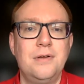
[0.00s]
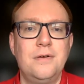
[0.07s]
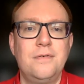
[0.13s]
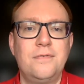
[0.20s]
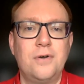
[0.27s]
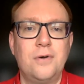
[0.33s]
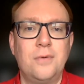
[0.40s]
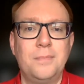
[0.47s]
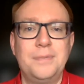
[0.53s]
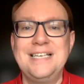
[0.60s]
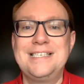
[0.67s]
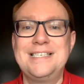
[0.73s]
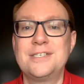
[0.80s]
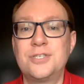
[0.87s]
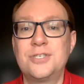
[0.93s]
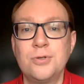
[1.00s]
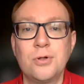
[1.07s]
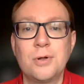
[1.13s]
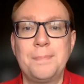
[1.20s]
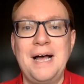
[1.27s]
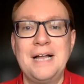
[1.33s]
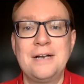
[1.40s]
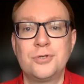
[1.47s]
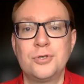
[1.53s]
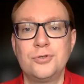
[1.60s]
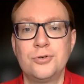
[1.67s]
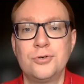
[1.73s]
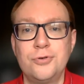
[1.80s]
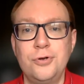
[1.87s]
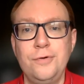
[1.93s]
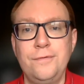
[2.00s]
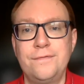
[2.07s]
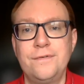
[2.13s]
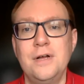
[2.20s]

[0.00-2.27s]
From placing solar panels on your roof